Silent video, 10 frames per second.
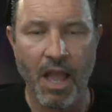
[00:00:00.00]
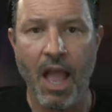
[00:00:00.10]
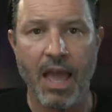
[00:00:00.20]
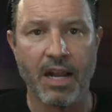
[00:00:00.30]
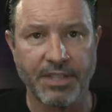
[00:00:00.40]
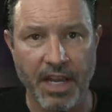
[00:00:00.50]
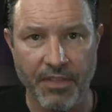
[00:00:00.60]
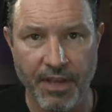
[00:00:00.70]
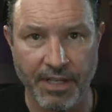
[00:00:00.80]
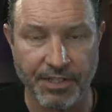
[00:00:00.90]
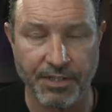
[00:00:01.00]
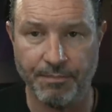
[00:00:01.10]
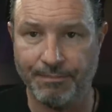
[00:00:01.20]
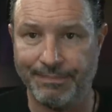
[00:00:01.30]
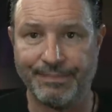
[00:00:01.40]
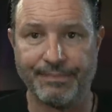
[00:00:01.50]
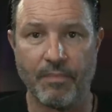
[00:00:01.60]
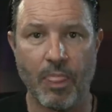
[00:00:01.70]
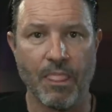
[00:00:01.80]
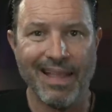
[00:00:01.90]
And I'll tell you this
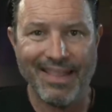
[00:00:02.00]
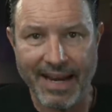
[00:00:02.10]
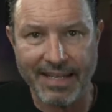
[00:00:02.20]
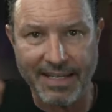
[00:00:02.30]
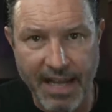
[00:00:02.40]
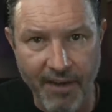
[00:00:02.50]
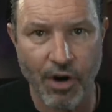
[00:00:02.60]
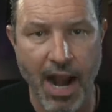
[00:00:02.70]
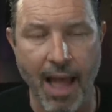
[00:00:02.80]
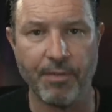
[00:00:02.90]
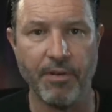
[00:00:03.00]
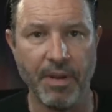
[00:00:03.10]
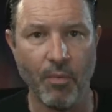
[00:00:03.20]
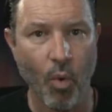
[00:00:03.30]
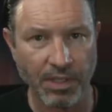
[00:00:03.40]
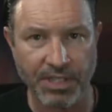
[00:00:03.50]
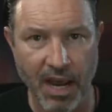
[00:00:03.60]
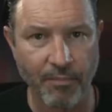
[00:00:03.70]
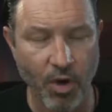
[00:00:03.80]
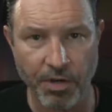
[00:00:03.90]
that has never happened to me one
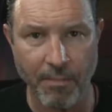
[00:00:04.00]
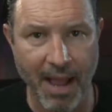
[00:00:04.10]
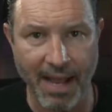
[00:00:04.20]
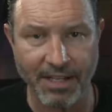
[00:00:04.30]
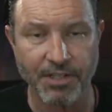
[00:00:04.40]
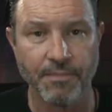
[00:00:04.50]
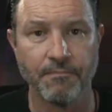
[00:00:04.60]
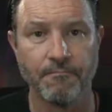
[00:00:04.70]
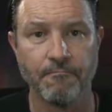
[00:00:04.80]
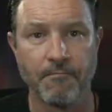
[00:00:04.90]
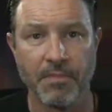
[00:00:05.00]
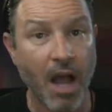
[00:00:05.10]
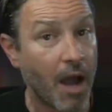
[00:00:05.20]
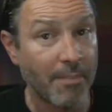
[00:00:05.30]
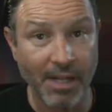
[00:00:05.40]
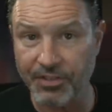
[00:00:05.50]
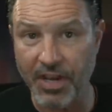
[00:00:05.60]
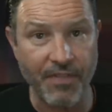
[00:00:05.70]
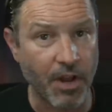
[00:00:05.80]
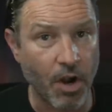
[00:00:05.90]
time going to Mass. Now, I'm not
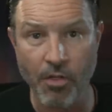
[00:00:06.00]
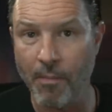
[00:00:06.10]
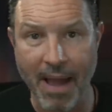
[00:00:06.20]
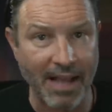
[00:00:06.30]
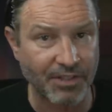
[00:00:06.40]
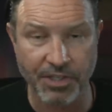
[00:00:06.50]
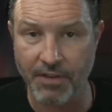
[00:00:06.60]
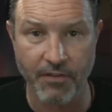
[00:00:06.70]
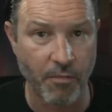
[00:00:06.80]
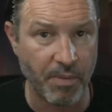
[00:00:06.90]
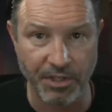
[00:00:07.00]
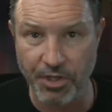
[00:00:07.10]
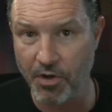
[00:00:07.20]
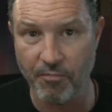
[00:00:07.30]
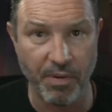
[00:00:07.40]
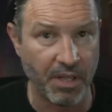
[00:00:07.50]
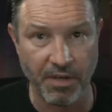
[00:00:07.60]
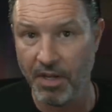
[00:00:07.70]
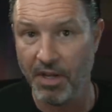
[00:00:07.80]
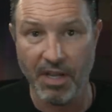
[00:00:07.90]
saying that all the masses I've ever been to have been
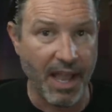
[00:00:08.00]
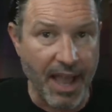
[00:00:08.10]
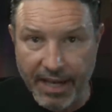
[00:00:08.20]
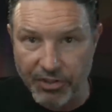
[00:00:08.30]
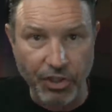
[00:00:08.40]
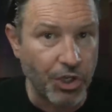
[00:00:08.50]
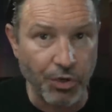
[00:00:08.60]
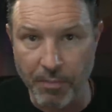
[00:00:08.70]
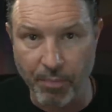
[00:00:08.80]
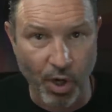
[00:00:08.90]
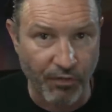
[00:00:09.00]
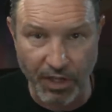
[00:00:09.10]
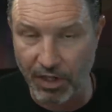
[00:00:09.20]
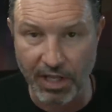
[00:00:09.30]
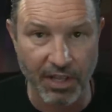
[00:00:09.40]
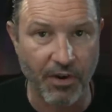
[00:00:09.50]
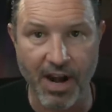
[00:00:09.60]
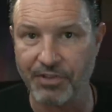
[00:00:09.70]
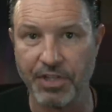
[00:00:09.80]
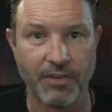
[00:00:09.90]
executed perfectly and there
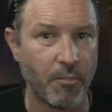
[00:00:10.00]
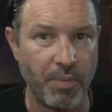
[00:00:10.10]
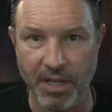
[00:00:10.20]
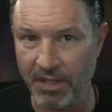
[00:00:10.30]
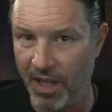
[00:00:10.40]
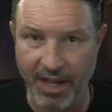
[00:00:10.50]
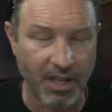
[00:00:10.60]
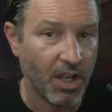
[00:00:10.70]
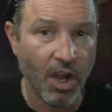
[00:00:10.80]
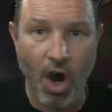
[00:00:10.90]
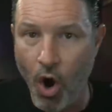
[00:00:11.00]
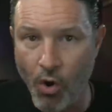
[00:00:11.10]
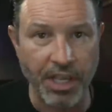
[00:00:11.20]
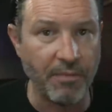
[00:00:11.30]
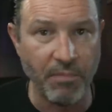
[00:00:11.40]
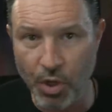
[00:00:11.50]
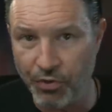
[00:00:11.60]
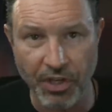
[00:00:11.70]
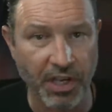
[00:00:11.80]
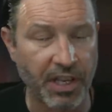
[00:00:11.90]
hasn't ever been like hokey
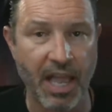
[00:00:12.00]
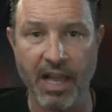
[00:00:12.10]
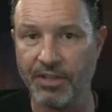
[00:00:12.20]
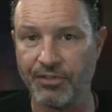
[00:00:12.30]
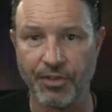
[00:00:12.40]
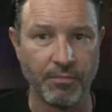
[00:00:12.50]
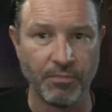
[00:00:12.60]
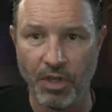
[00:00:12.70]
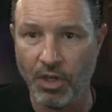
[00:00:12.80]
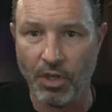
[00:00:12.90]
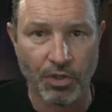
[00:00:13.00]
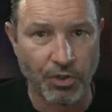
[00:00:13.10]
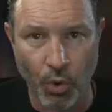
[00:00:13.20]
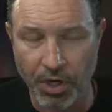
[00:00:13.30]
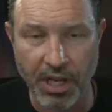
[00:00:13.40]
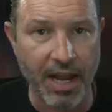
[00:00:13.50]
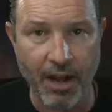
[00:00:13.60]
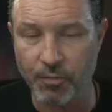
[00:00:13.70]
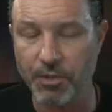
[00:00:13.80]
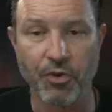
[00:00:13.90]
music and some dorky
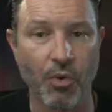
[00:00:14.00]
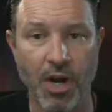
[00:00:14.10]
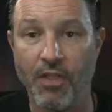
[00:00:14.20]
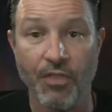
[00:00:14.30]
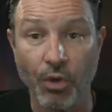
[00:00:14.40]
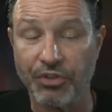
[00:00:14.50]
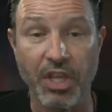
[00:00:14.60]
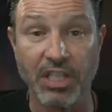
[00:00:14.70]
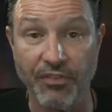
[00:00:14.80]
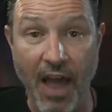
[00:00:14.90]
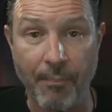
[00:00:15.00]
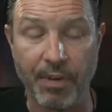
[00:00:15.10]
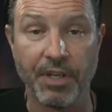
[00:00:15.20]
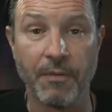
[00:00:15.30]
announcements or whatever. Those things have happened.